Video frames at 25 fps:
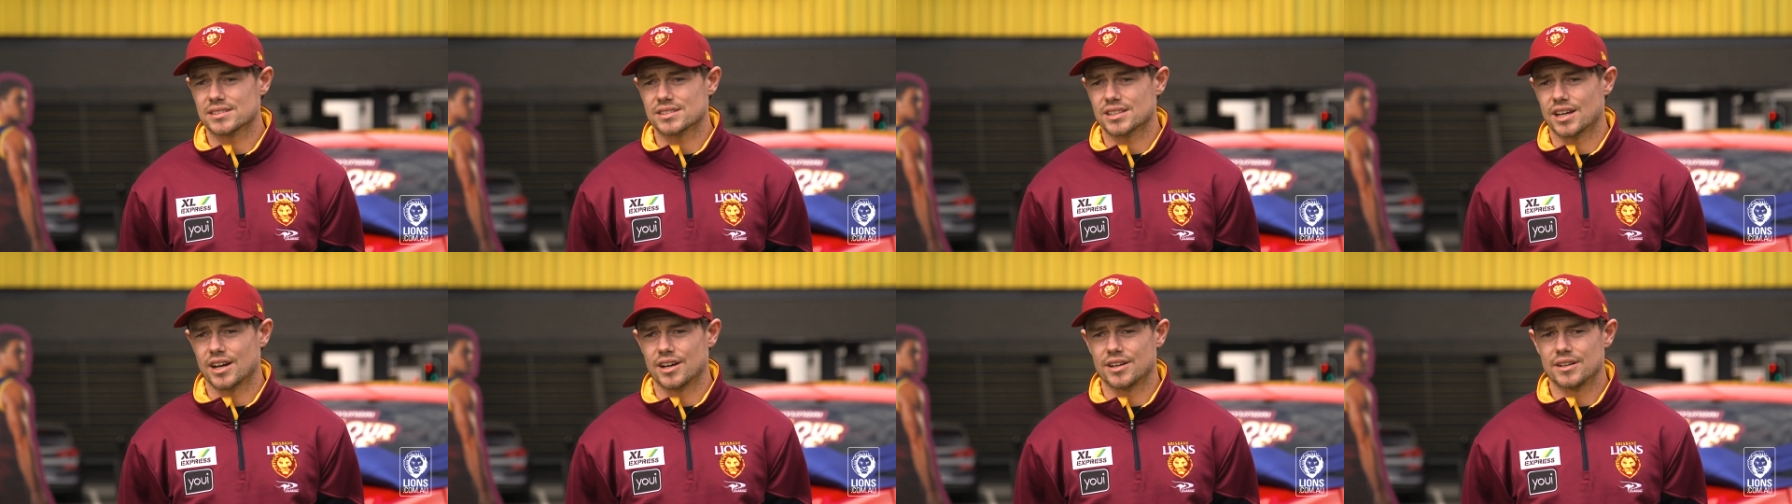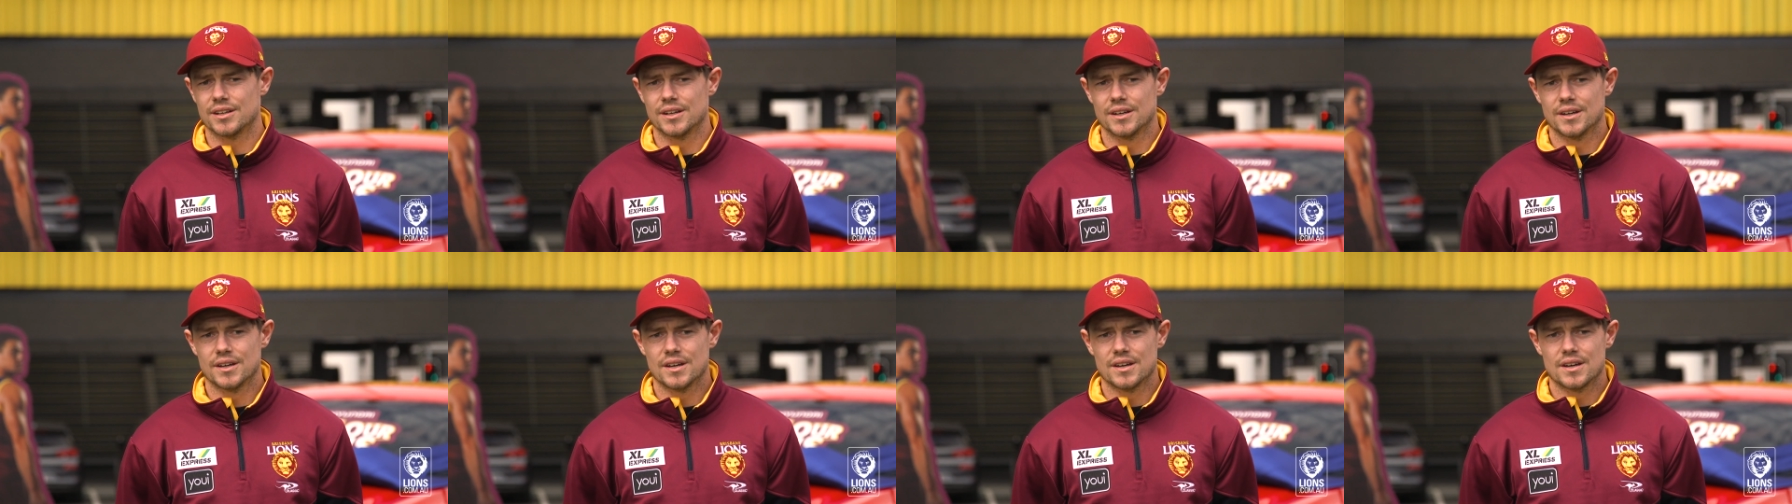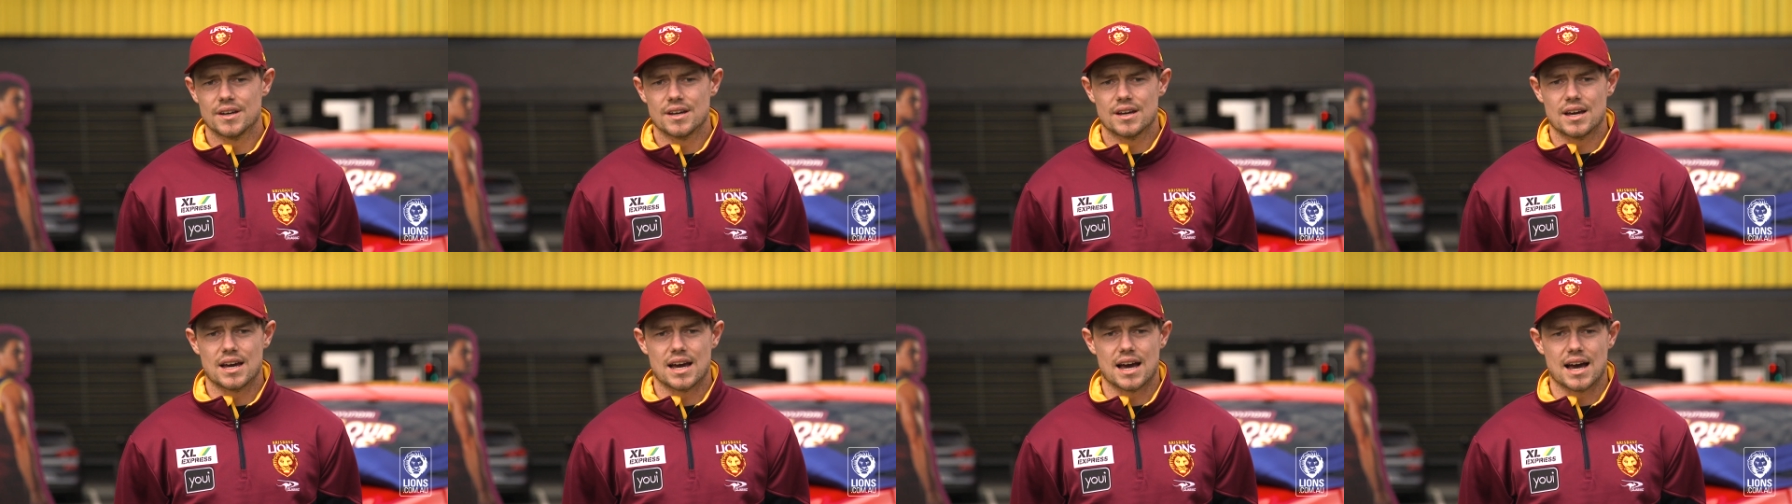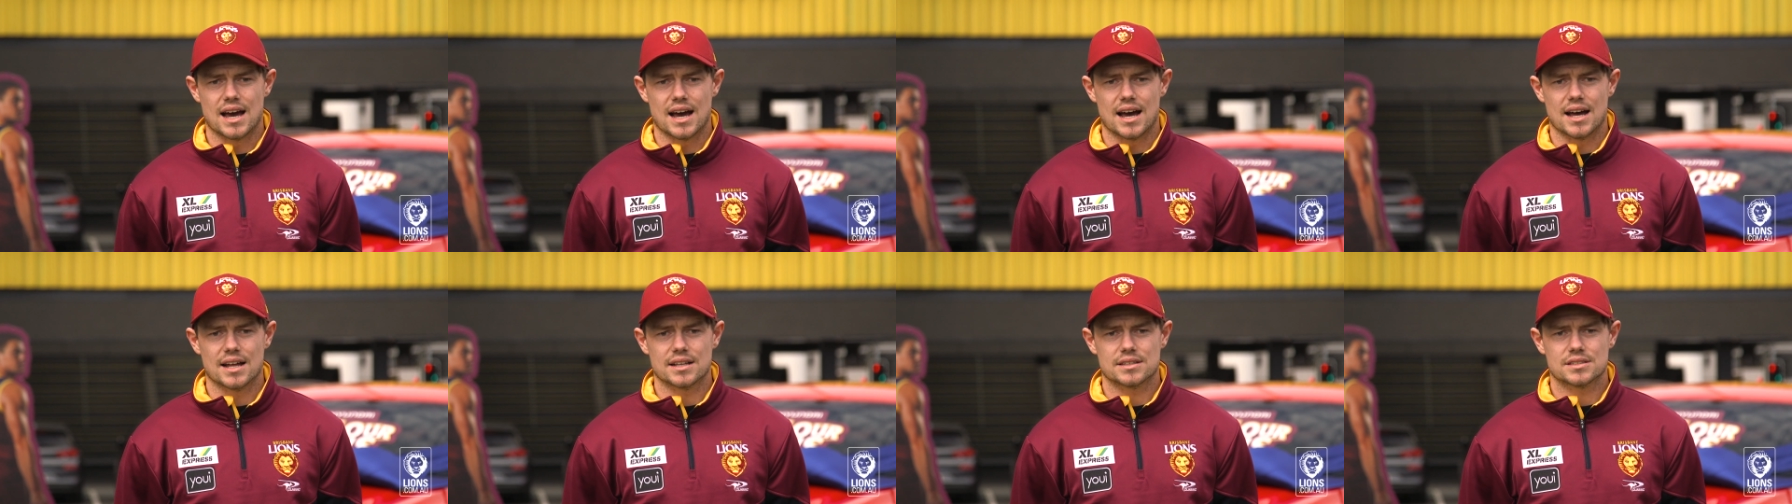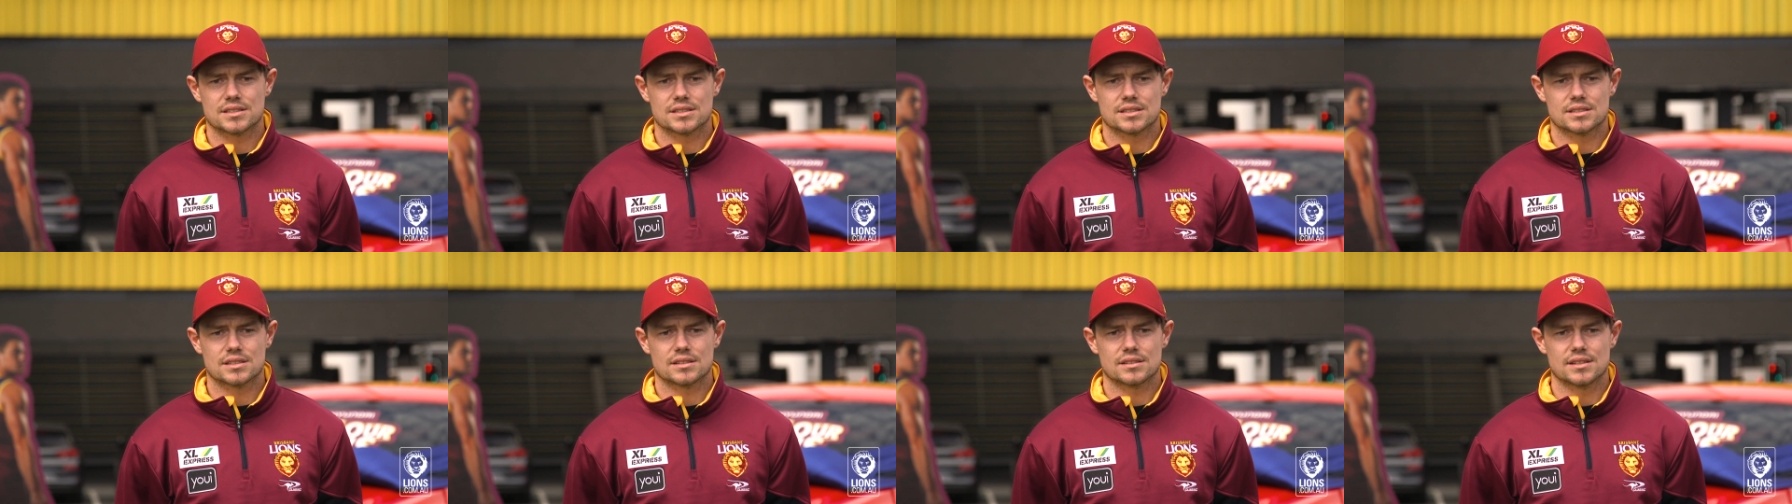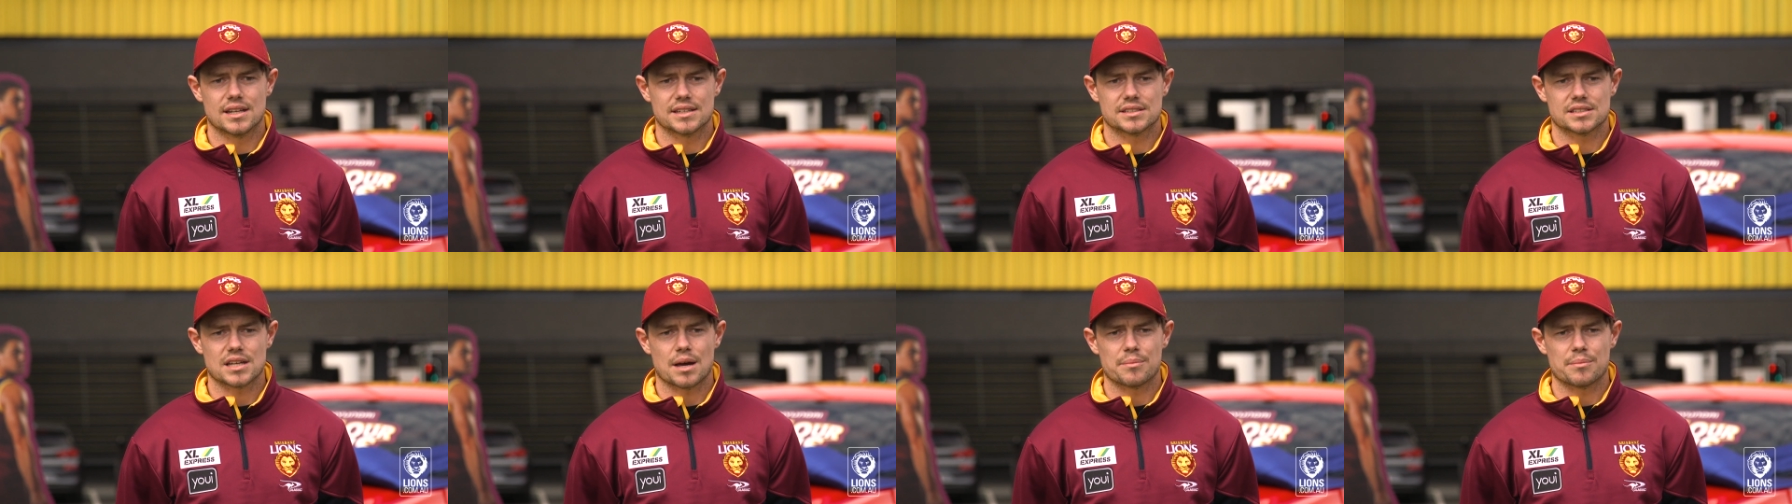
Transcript: So uh, there's